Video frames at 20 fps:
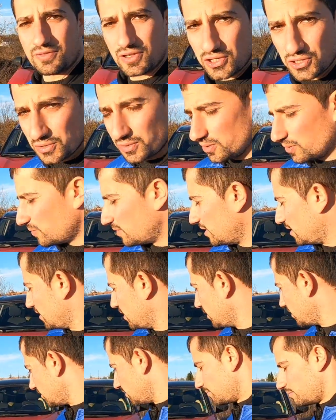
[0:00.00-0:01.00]
visual
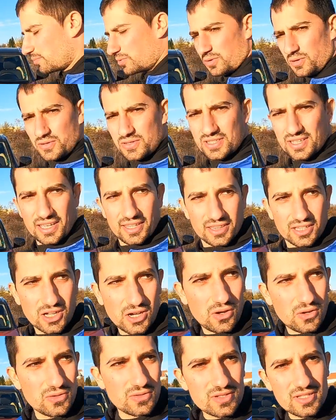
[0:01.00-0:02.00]
pros and
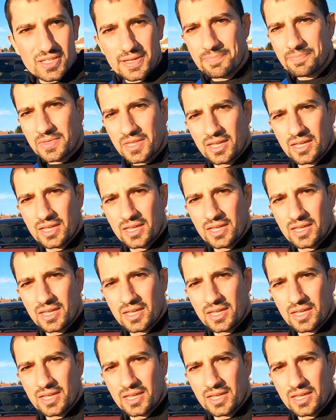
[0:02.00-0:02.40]
cons.